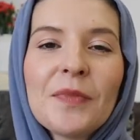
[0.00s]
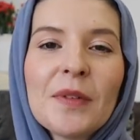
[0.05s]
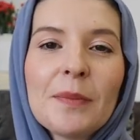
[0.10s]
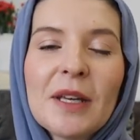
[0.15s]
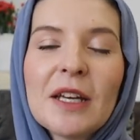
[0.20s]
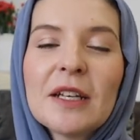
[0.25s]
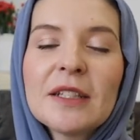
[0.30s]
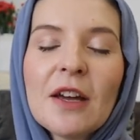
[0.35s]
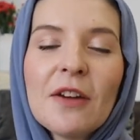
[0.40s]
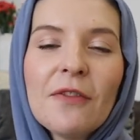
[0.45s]

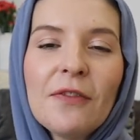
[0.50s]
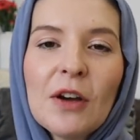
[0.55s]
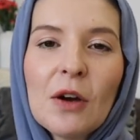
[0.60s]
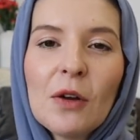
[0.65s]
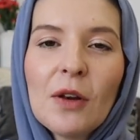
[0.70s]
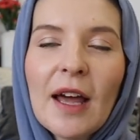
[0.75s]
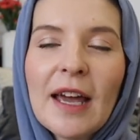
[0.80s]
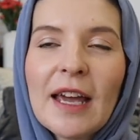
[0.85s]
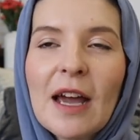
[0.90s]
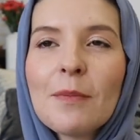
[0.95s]
Because I
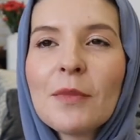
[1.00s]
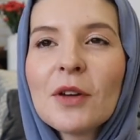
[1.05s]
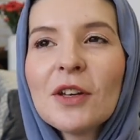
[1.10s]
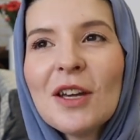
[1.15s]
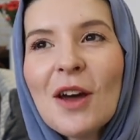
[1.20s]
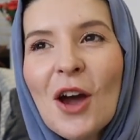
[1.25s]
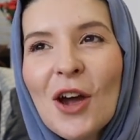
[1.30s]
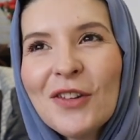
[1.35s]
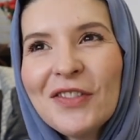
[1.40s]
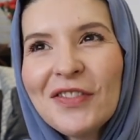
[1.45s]
feel like I'm
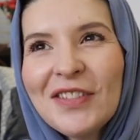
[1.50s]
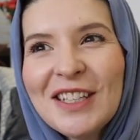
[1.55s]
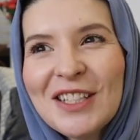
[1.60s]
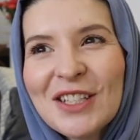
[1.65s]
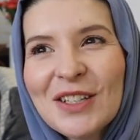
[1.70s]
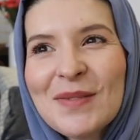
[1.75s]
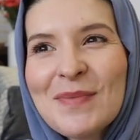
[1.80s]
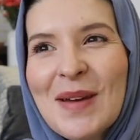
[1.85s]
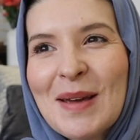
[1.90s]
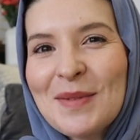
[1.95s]
going to hopefully
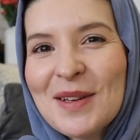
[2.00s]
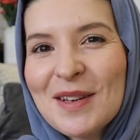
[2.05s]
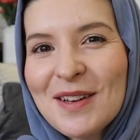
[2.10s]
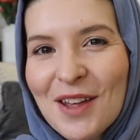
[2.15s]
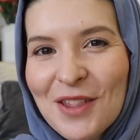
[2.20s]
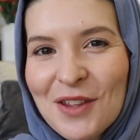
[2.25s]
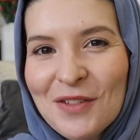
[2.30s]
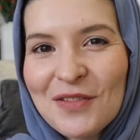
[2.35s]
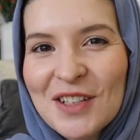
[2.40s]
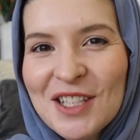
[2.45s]
do maybe
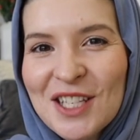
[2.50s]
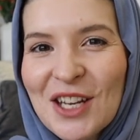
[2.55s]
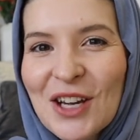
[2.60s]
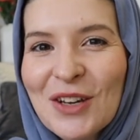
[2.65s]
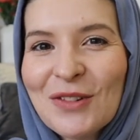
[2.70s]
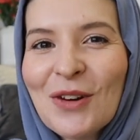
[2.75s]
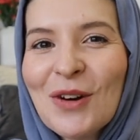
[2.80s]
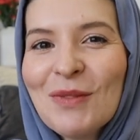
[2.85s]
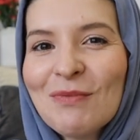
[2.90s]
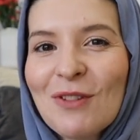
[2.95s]
another
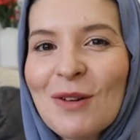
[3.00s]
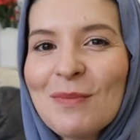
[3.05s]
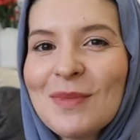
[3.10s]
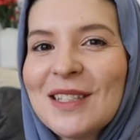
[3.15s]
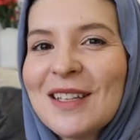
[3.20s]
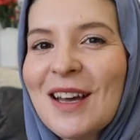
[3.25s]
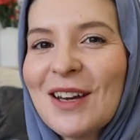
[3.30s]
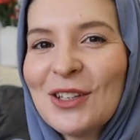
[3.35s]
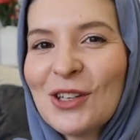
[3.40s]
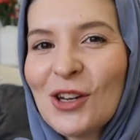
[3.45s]
video on
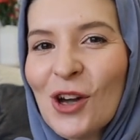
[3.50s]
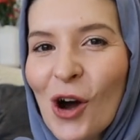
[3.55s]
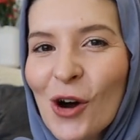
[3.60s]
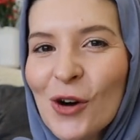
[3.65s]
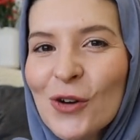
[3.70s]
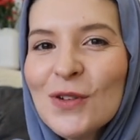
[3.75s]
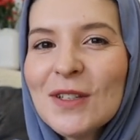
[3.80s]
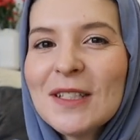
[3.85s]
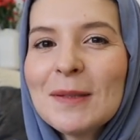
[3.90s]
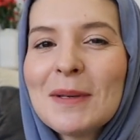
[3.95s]
Ramadan
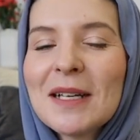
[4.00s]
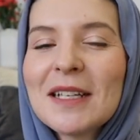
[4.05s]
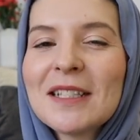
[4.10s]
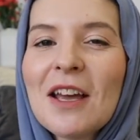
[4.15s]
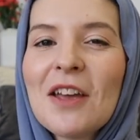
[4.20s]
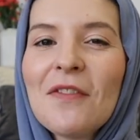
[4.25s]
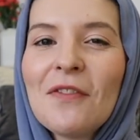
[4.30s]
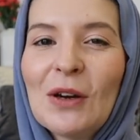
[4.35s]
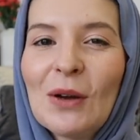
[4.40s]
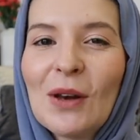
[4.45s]
goals, because
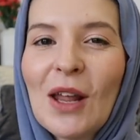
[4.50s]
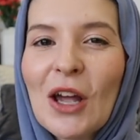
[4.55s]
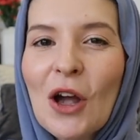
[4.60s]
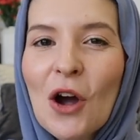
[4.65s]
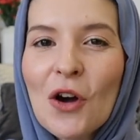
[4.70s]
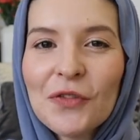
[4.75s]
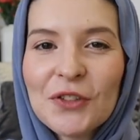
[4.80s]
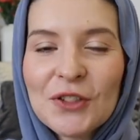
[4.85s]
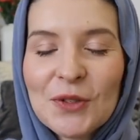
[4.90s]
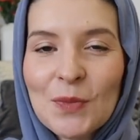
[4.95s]
I feel like
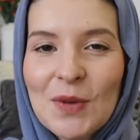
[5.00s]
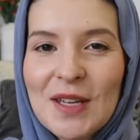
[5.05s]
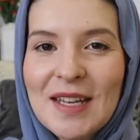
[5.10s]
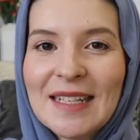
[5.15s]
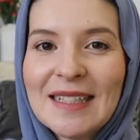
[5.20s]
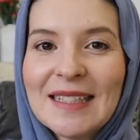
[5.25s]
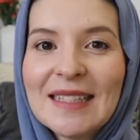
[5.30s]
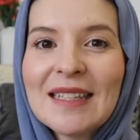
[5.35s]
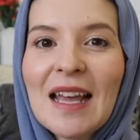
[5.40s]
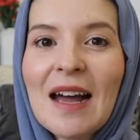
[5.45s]
often we
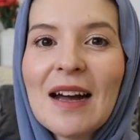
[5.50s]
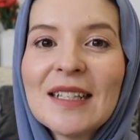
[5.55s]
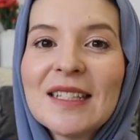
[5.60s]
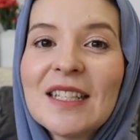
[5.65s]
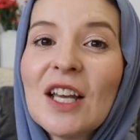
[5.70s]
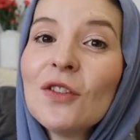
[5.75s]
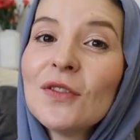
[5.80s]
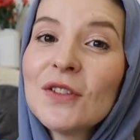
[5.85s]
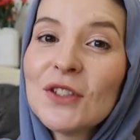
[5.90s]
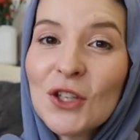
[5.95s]
can set
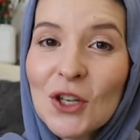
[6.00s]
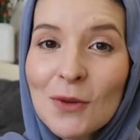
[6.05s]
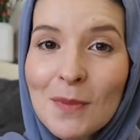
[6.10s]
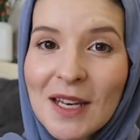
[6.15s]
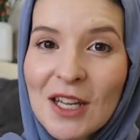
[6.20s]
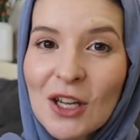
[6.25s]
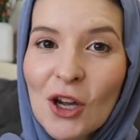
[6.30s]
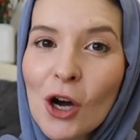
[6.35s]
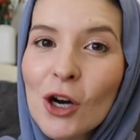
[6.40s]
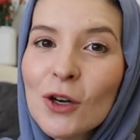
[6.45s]
ourselves too
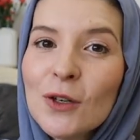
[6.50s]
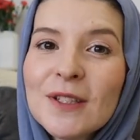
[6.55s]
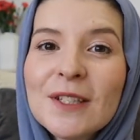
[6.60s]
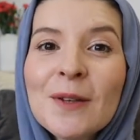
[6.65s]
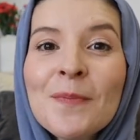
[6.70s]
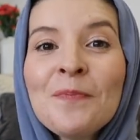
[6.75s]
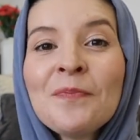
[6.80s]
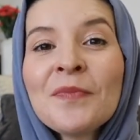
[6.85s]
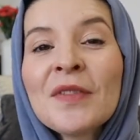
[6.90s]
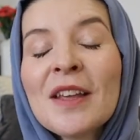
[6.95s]
many
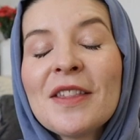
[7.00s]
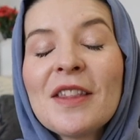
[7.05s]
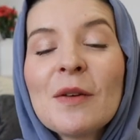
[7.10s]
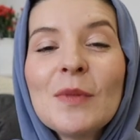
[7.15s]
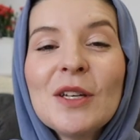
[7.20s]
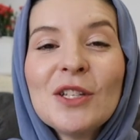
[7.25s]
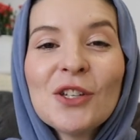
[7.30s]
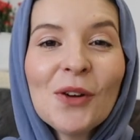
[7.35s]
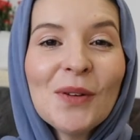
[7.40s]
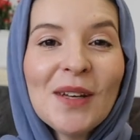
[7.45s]
goals, then
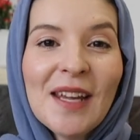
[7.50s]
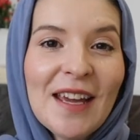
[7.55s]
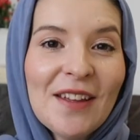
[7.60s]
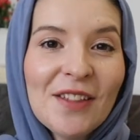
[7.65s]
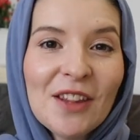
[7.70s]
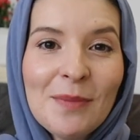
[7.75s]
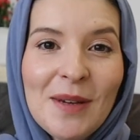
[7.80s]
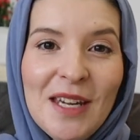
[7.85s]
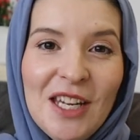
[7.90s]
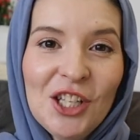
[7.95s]
we don't
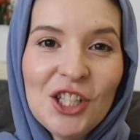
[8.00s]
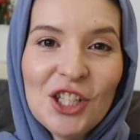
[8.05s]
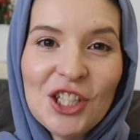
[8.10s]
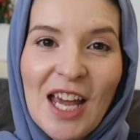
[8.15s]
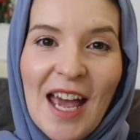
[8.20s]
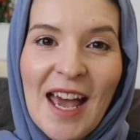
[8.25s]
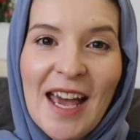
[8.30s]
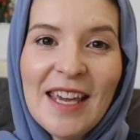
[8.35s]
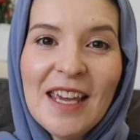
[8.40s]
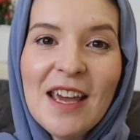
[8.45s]
hit them each
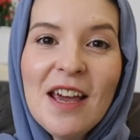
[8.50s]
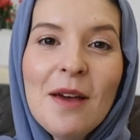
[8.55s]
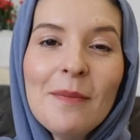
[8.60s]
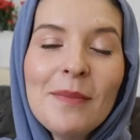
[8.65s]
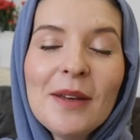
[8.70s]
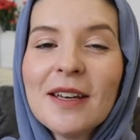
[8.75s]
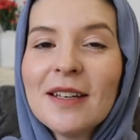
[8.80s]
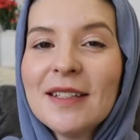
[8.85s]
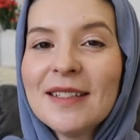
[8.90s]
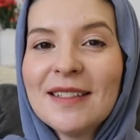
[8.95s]
day,
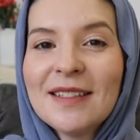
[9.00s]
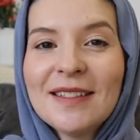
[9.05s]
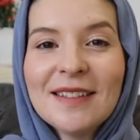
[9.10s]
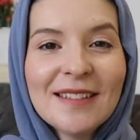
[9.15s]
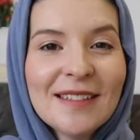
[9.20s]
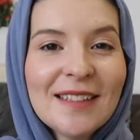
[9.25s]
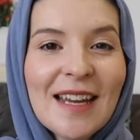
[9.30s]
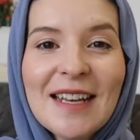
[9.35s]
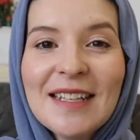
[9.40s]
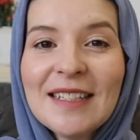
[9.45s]
because
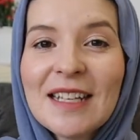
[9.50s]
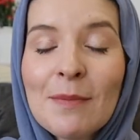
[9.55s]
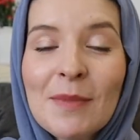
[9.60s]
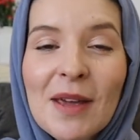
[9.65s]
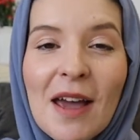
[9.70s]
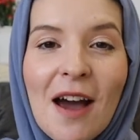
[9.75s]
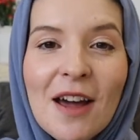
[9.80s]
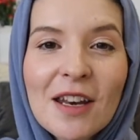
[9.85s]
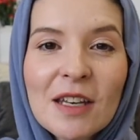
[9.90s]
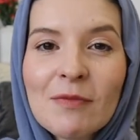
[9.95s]
days can
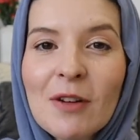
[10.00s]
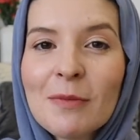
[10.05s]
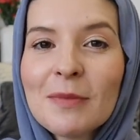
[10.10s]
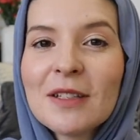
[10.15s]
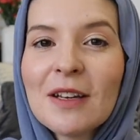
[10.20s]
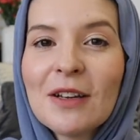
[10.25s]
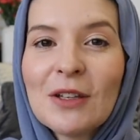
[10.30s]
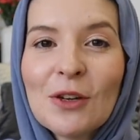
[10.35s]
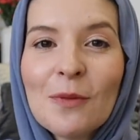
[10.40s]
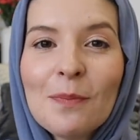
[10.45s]
be hard in Ramadan.